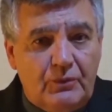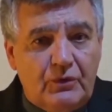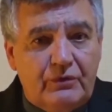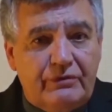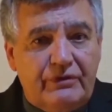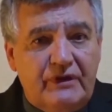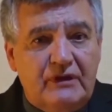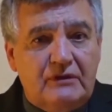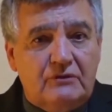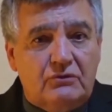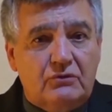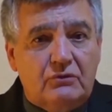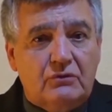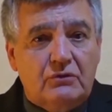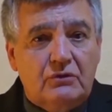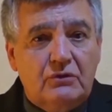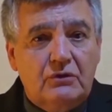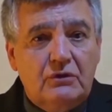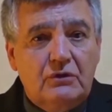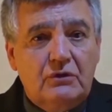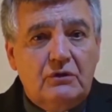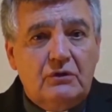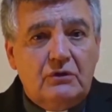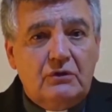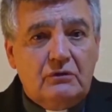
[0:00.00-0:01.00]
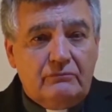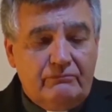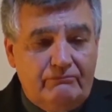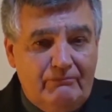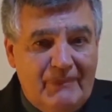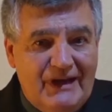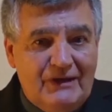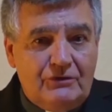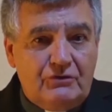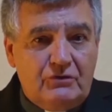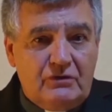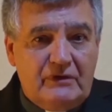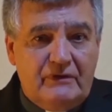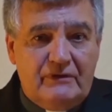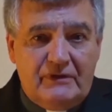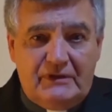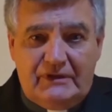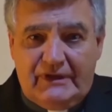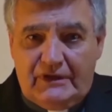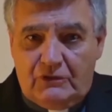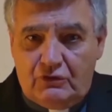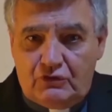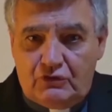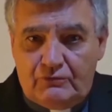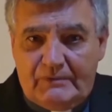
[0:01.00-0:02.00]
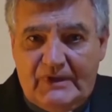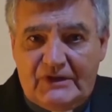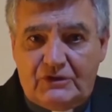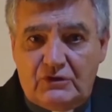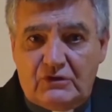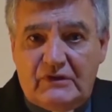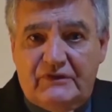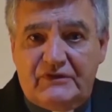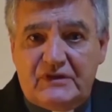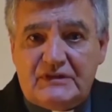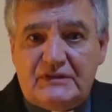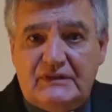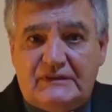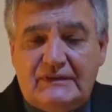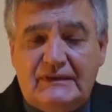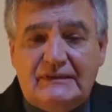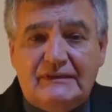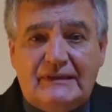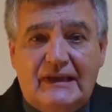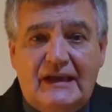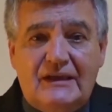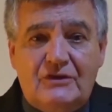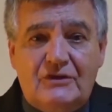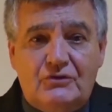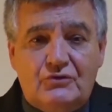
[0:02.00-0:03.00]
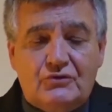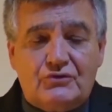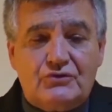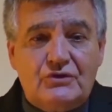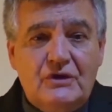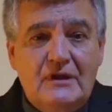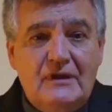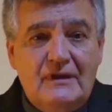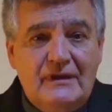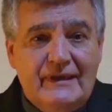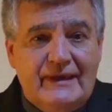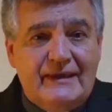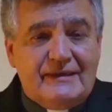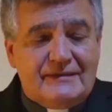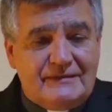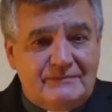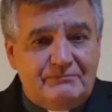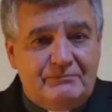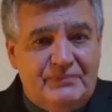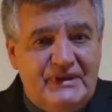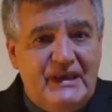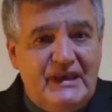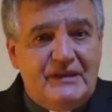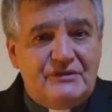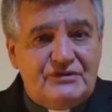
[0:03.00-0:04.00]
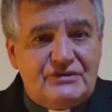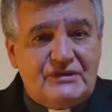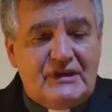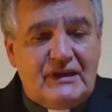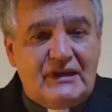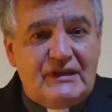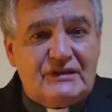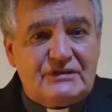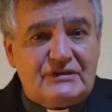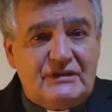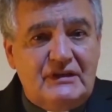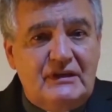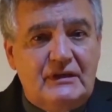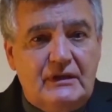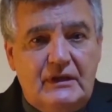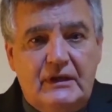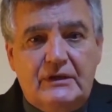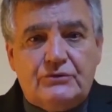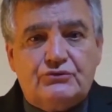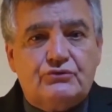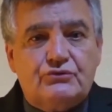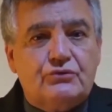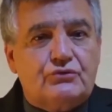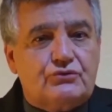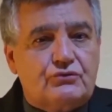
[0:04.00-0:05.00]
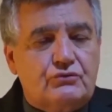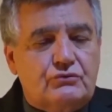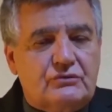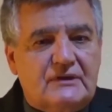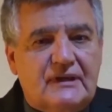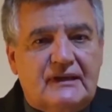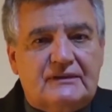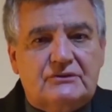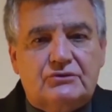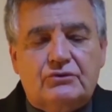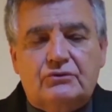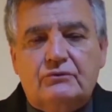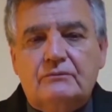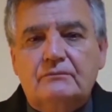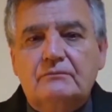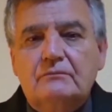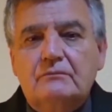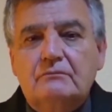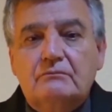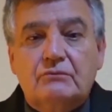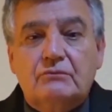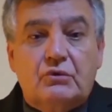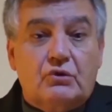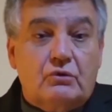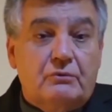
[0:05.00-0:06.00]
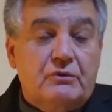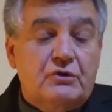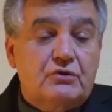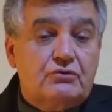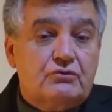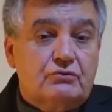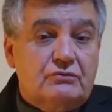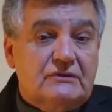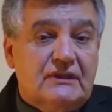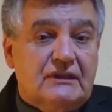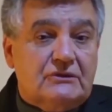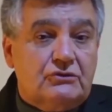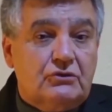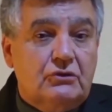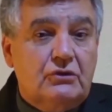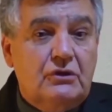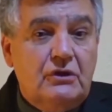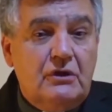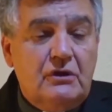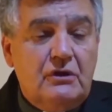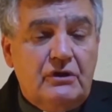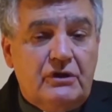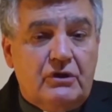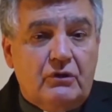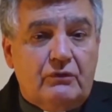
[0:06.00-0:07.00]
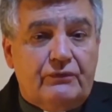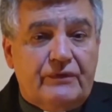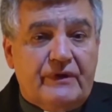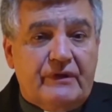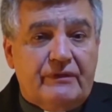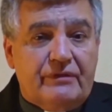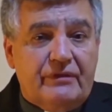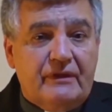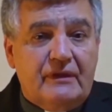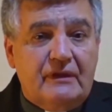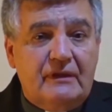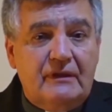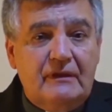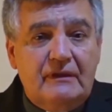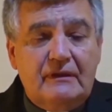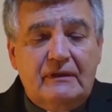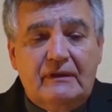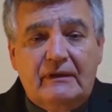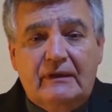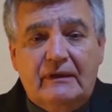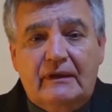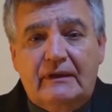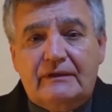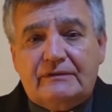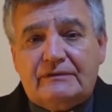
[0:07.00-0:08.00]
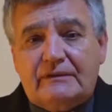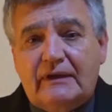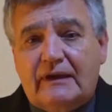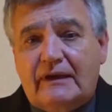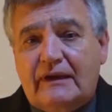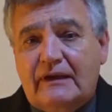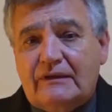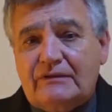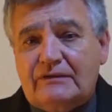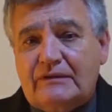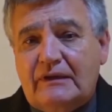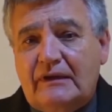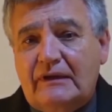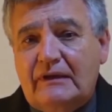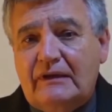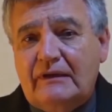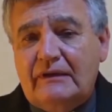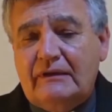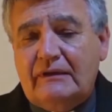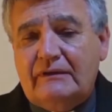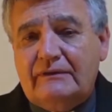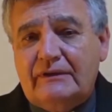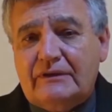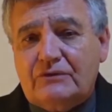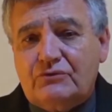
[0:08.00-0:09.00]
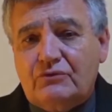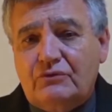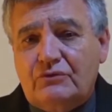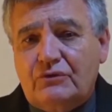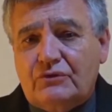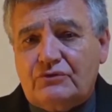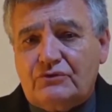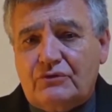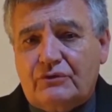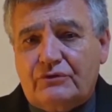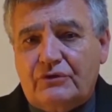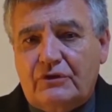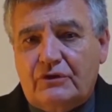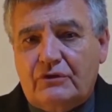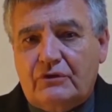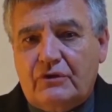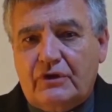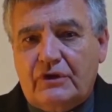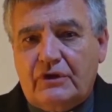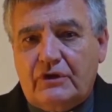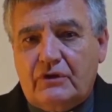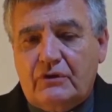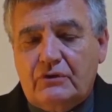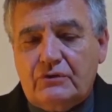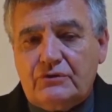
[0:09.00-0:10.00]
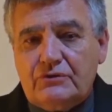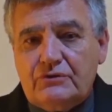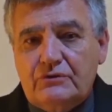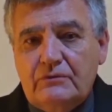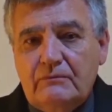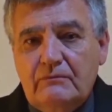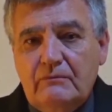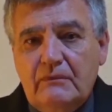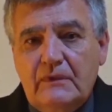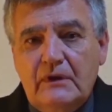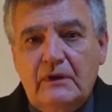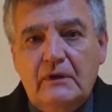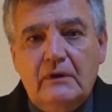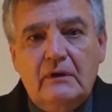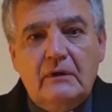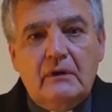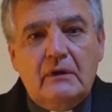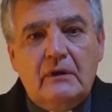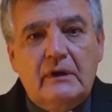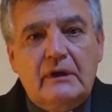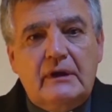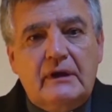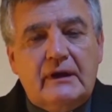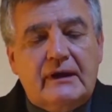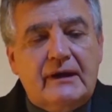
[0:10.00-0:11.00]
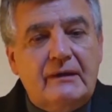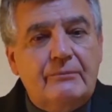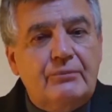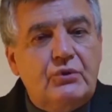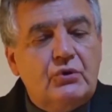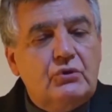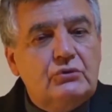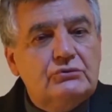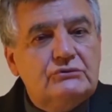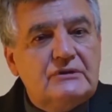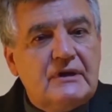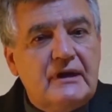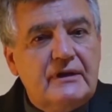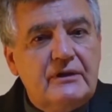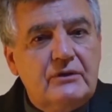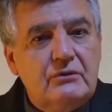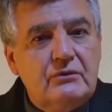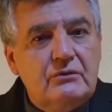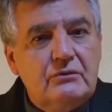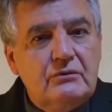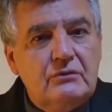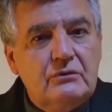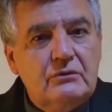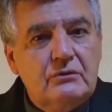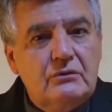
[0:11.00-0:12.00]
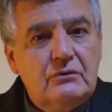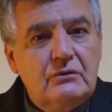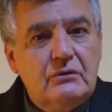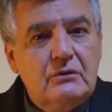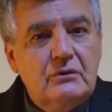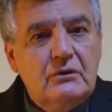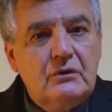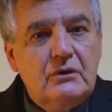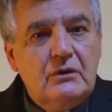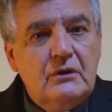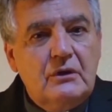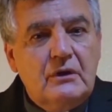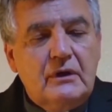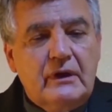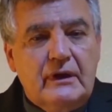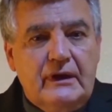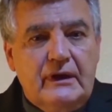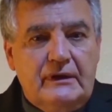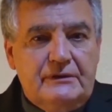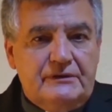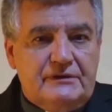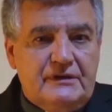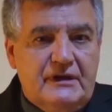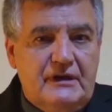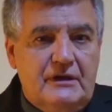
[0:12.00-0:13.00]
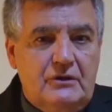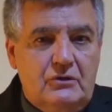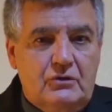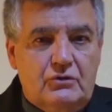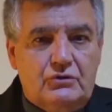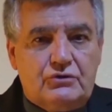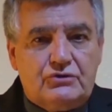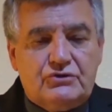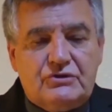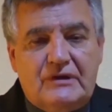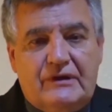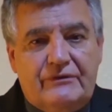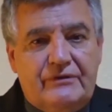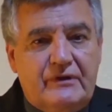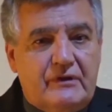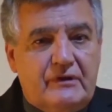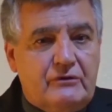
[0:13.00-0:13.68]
there are 21% of those over 70 who think this. This is a fact, at least a fact offered by this sociological study house. On the other hand, among the young priests,